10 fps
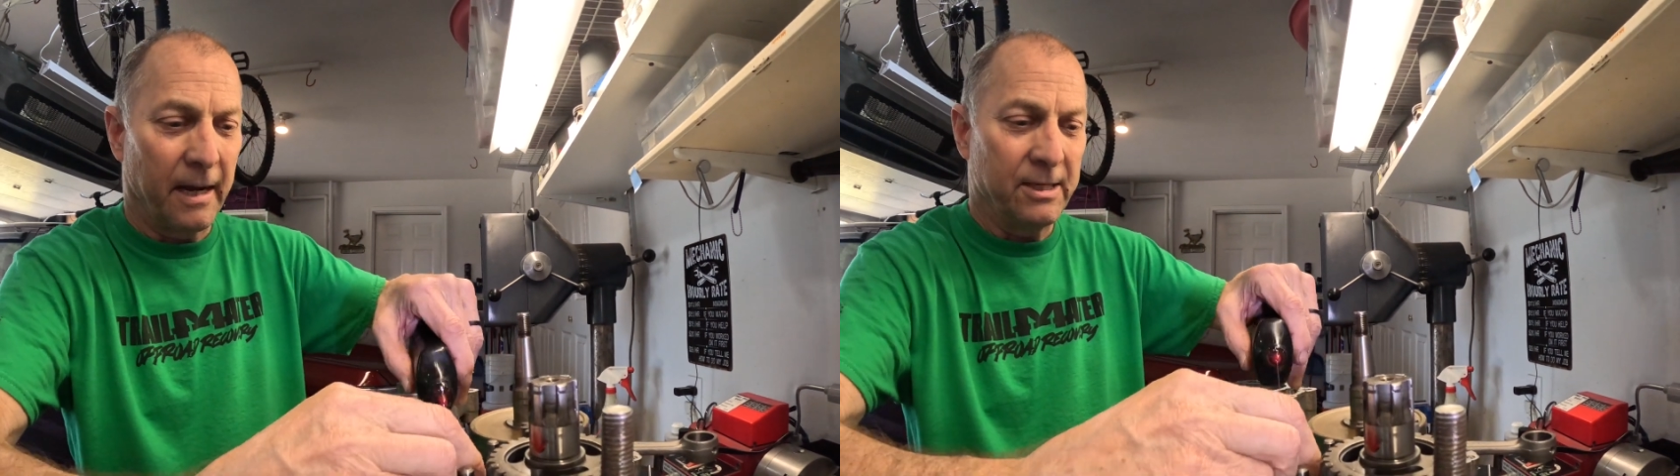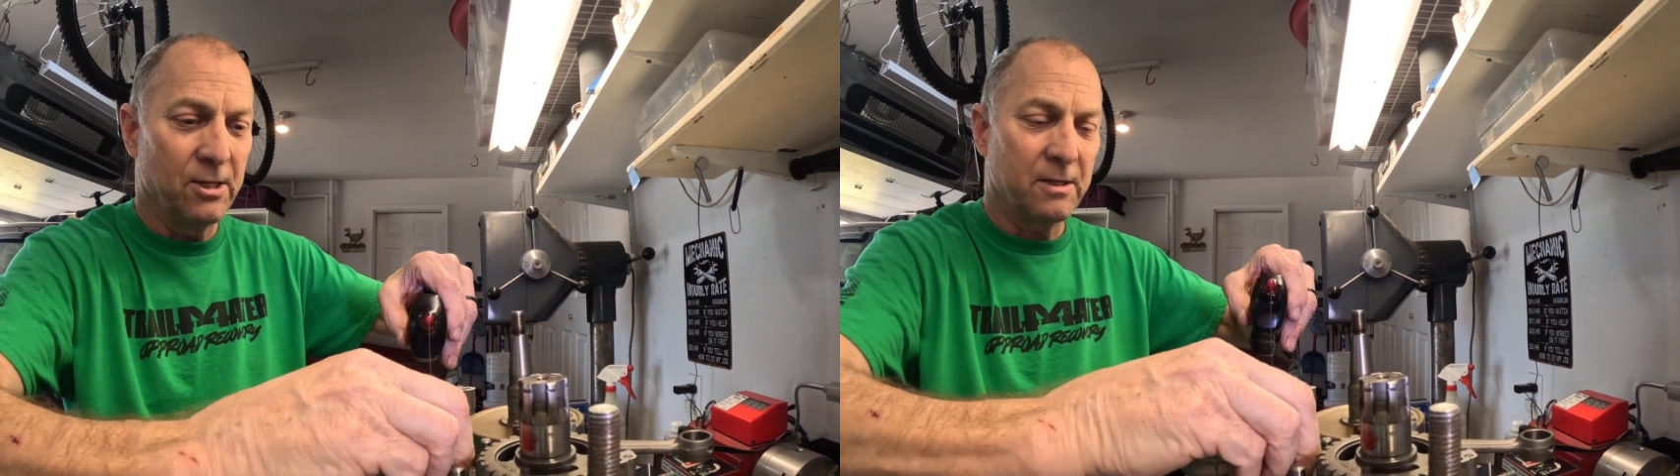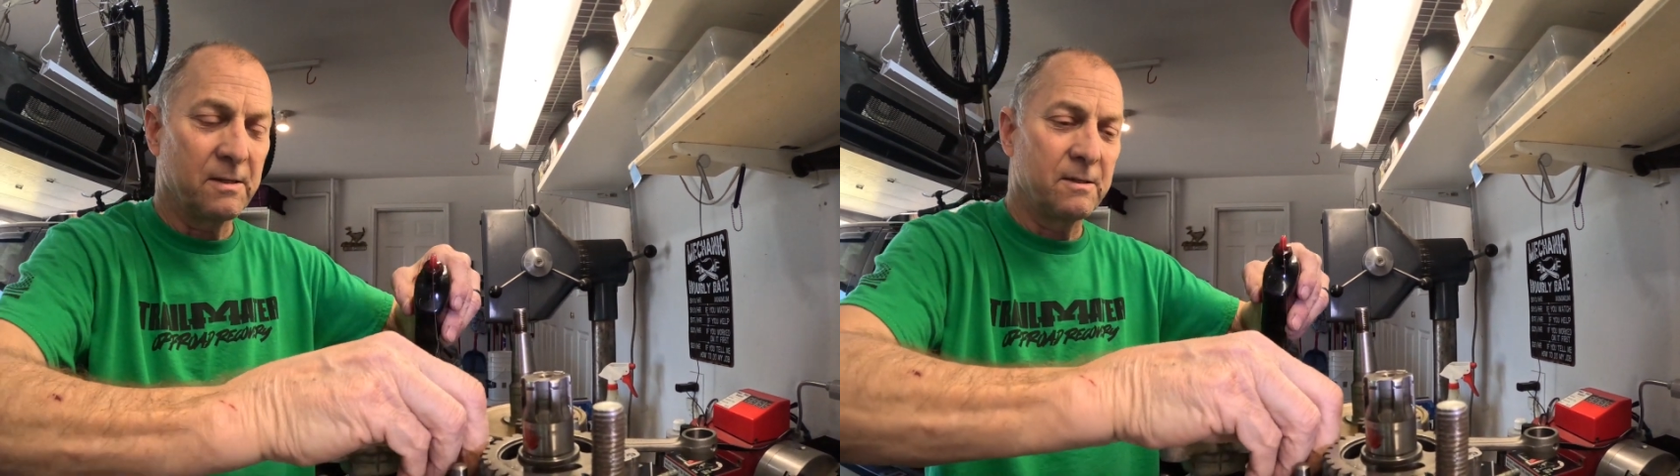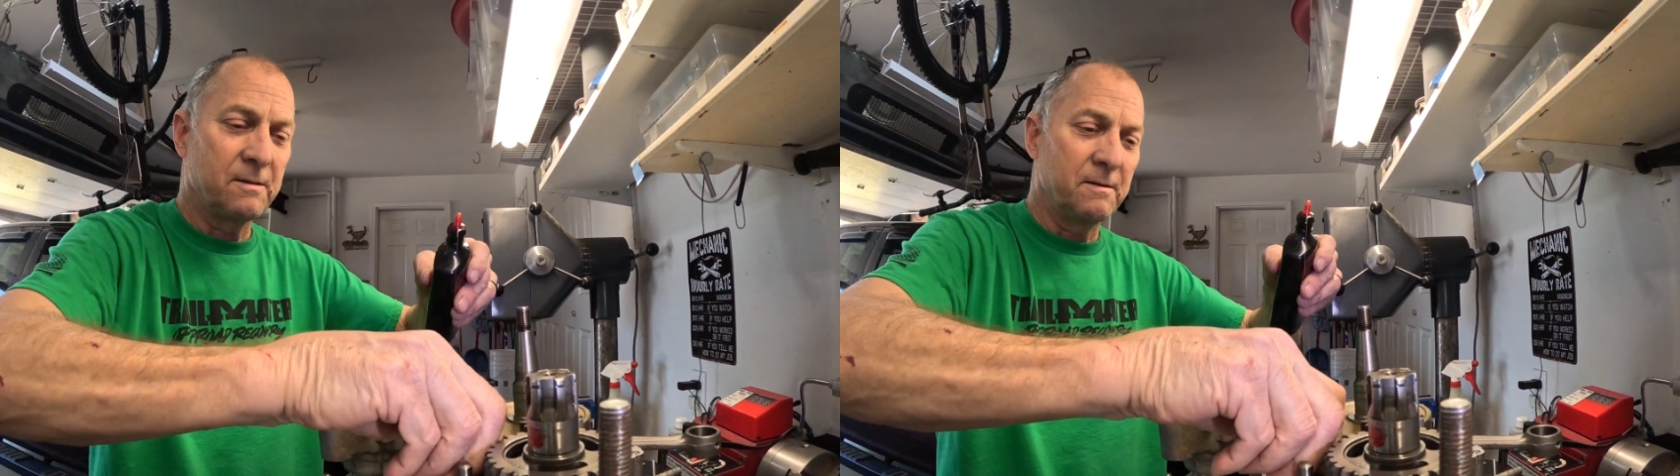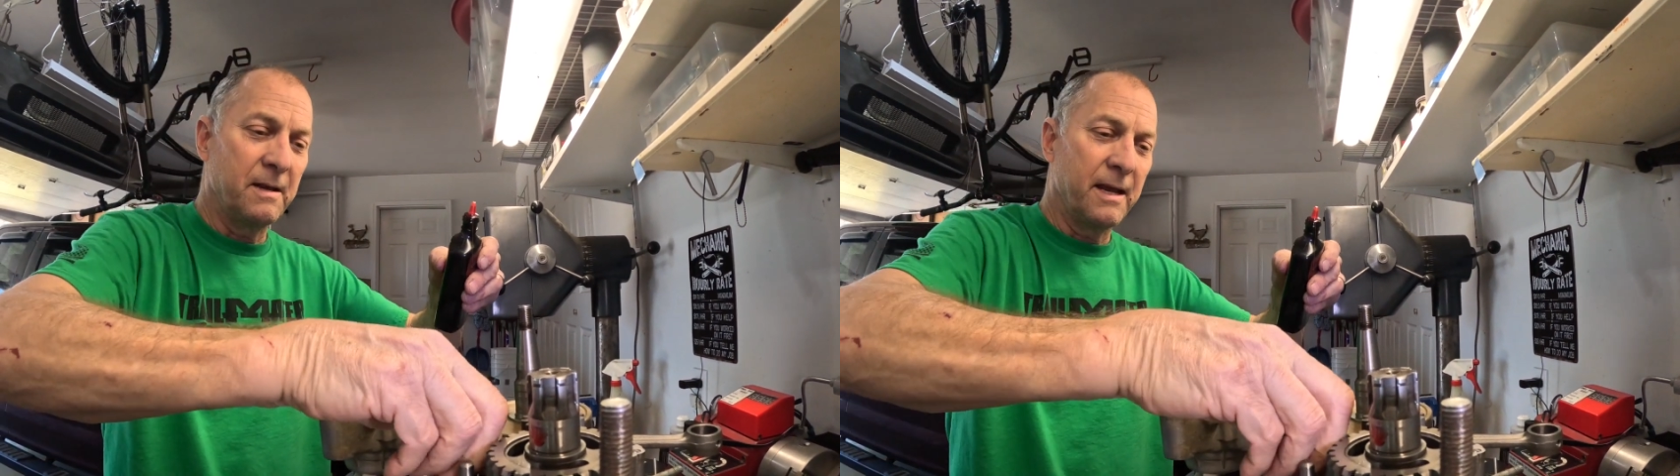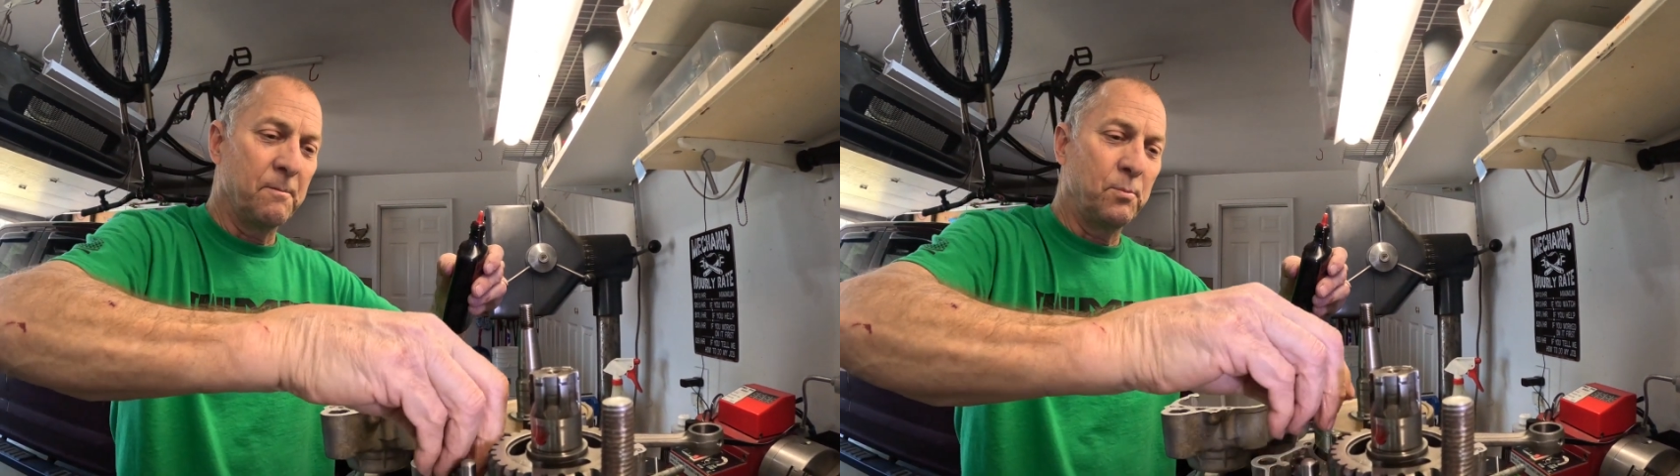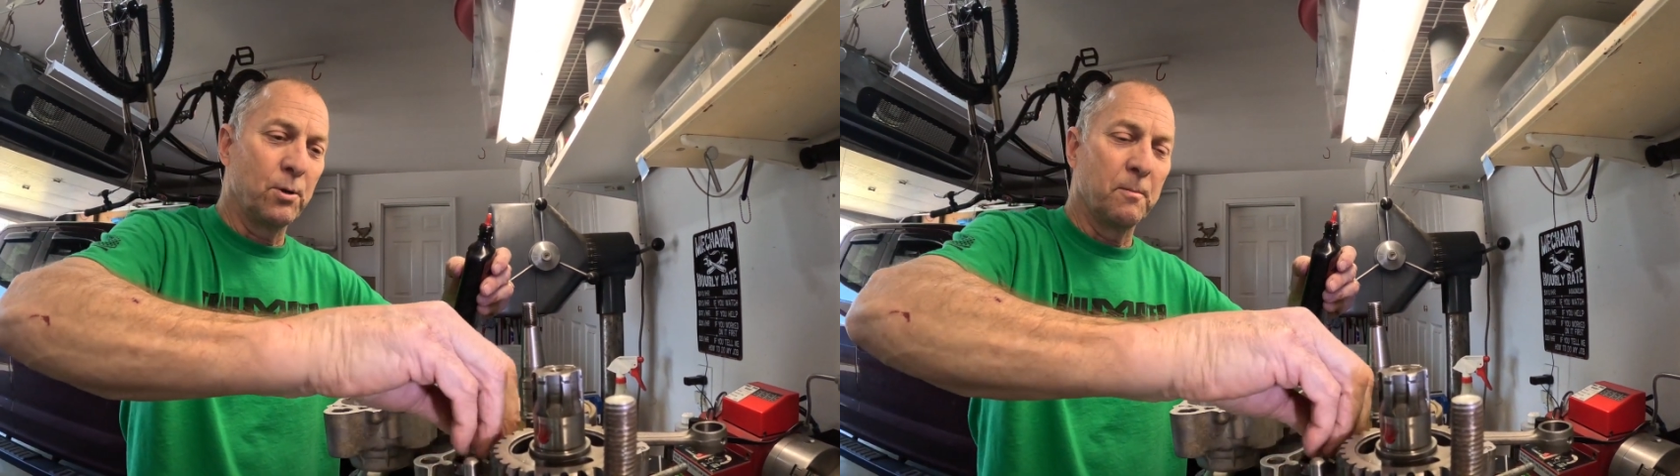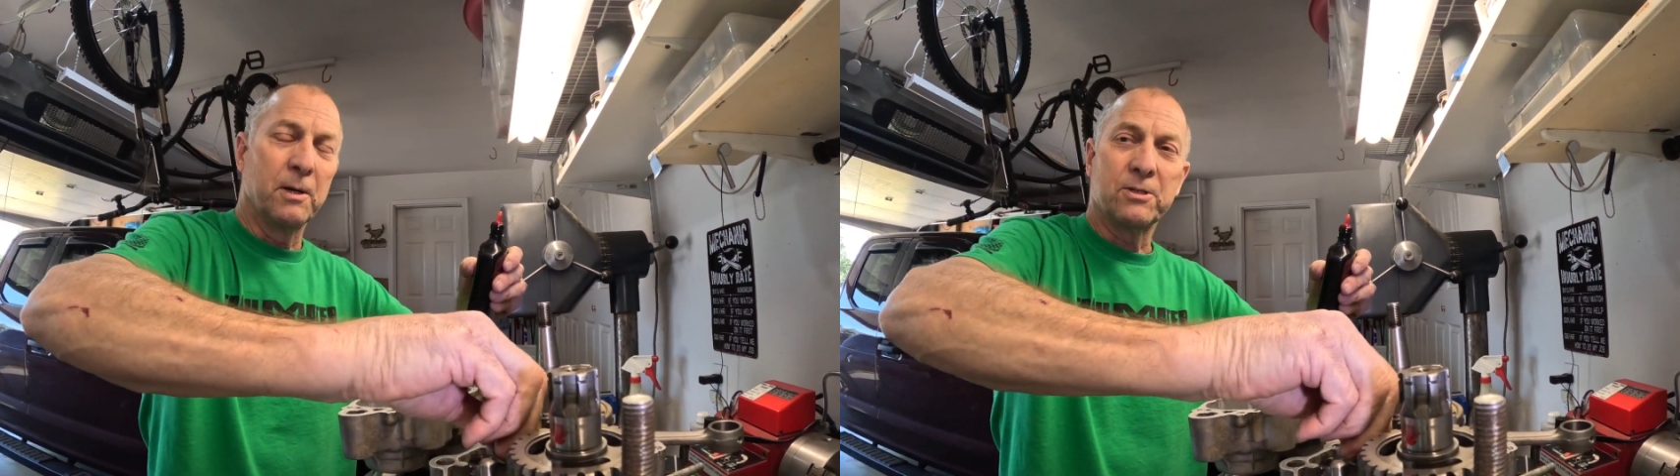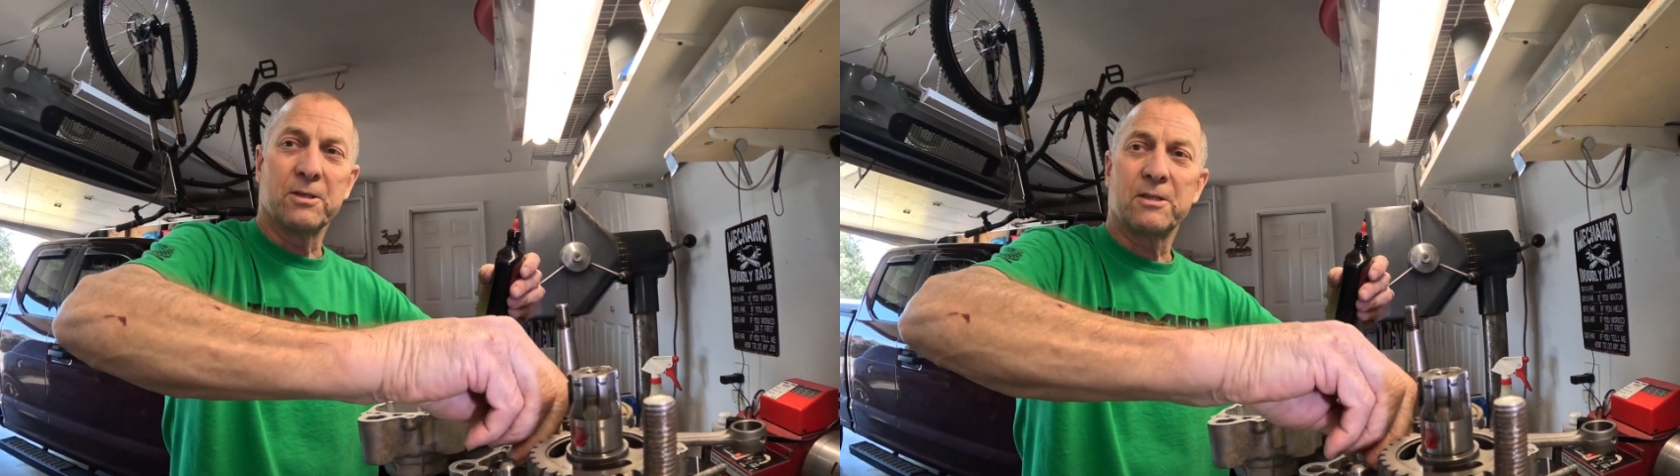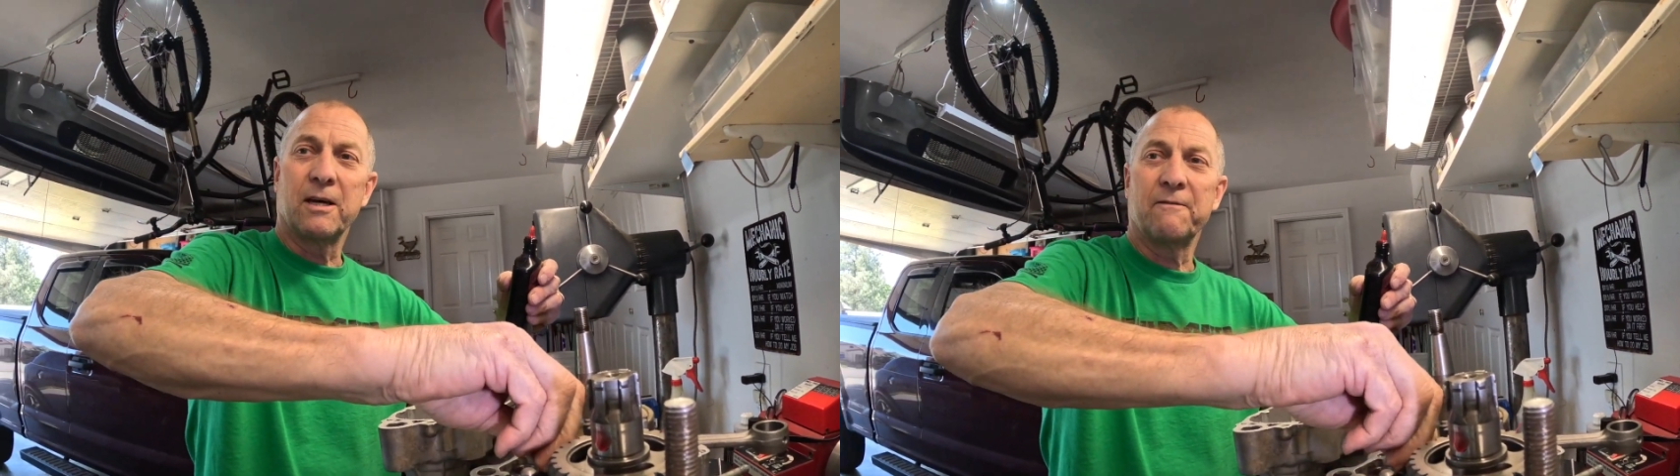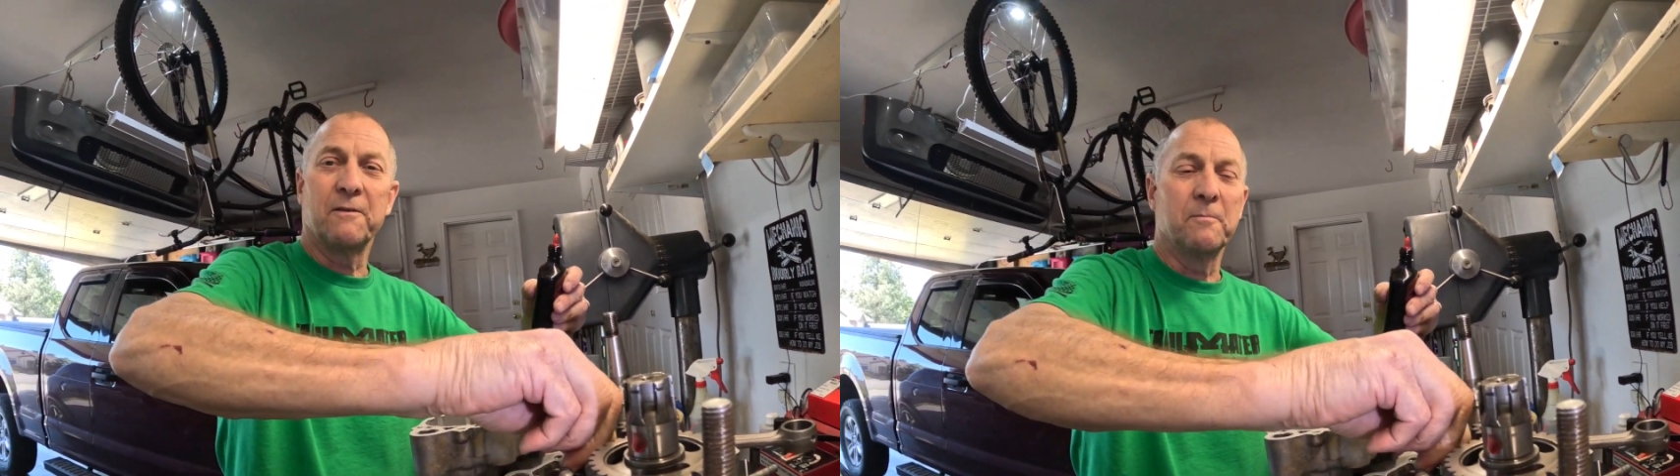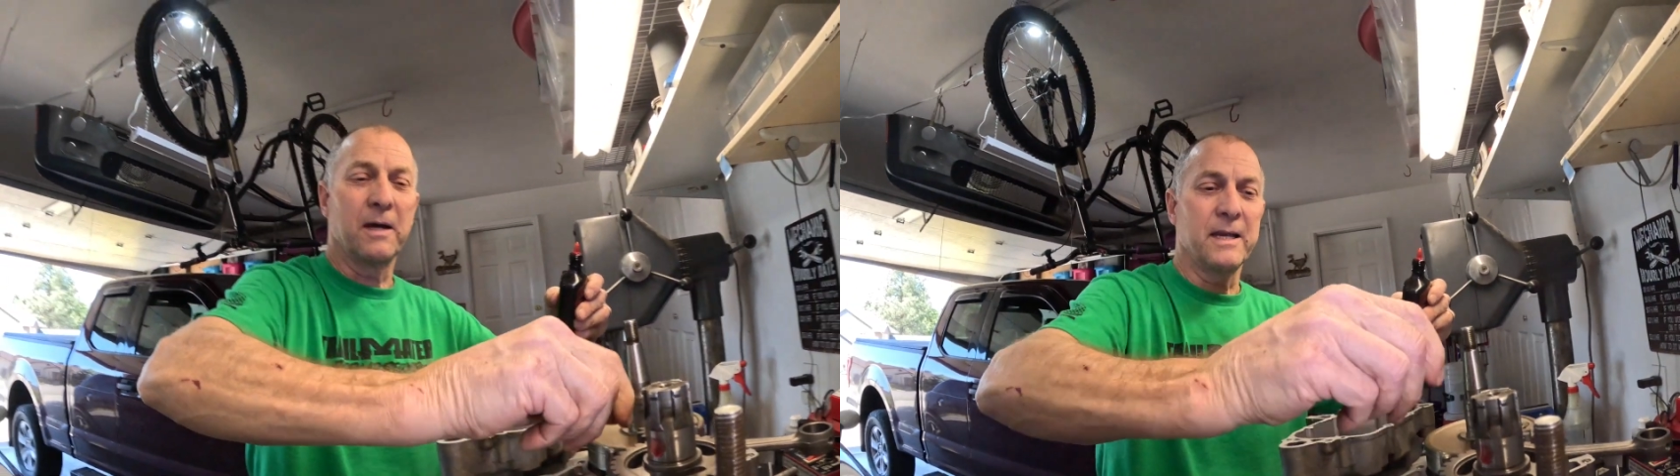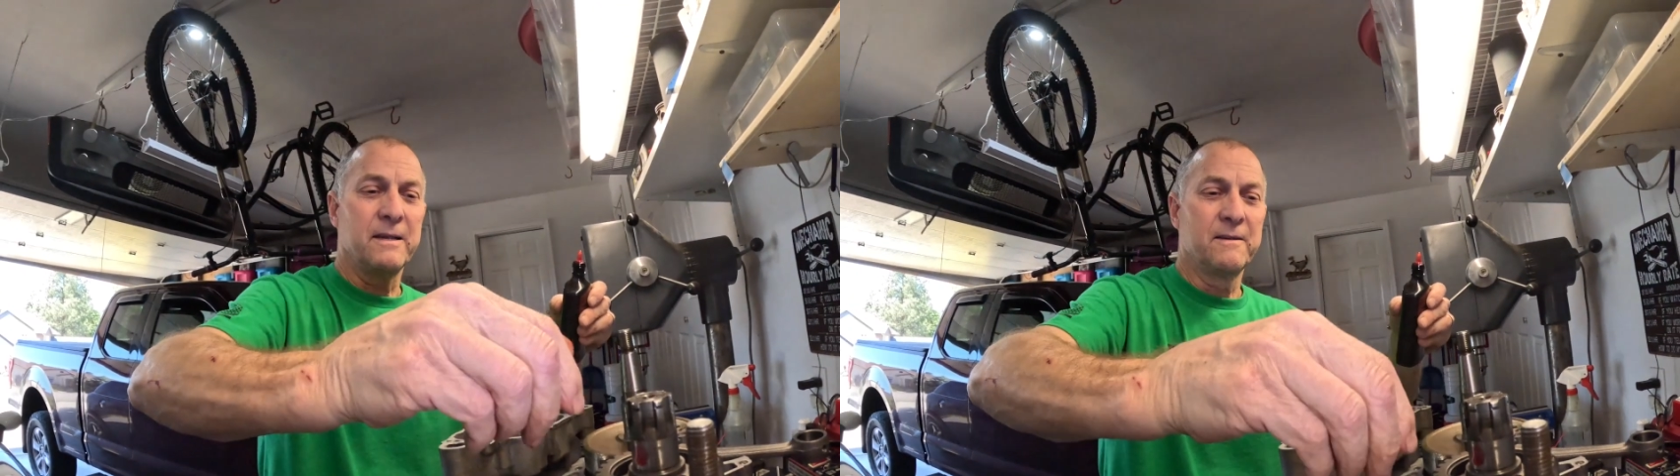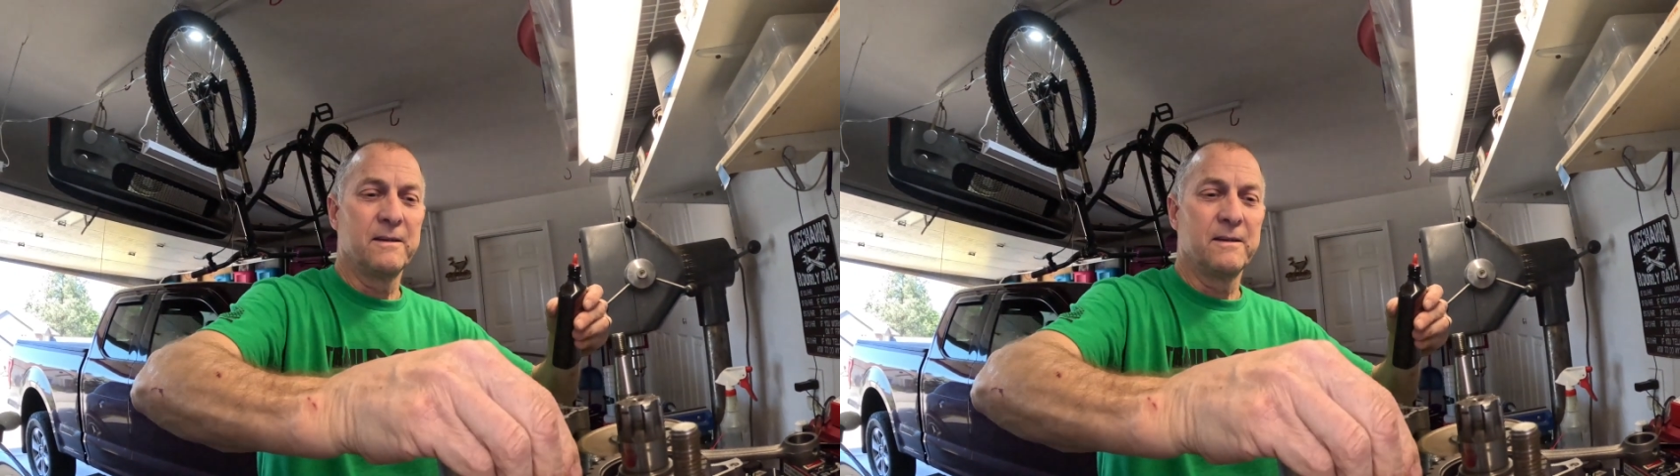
just put a bunch of stuff in my